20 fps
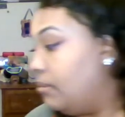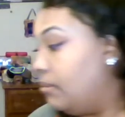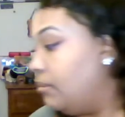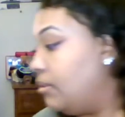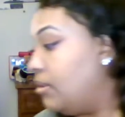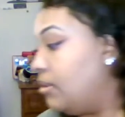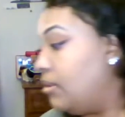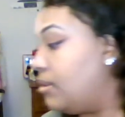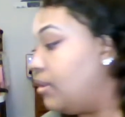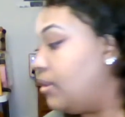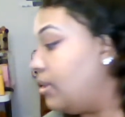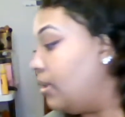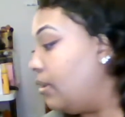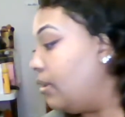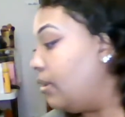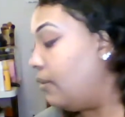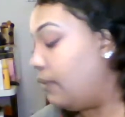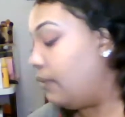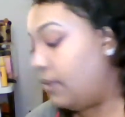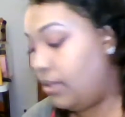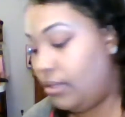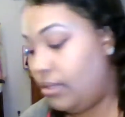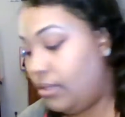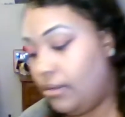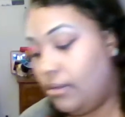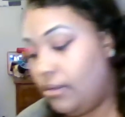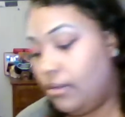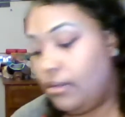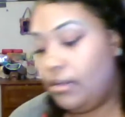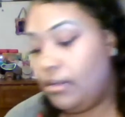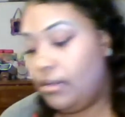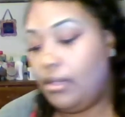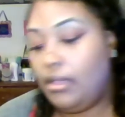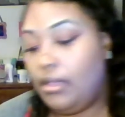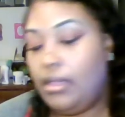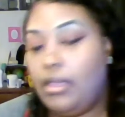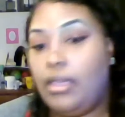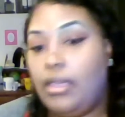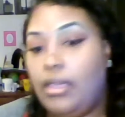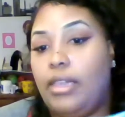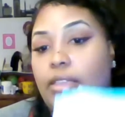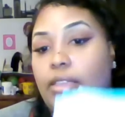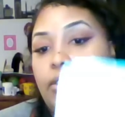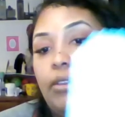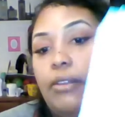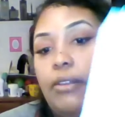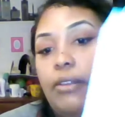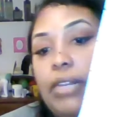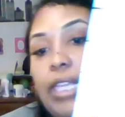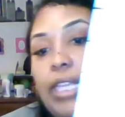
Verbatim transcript: just set it over here. And you're going to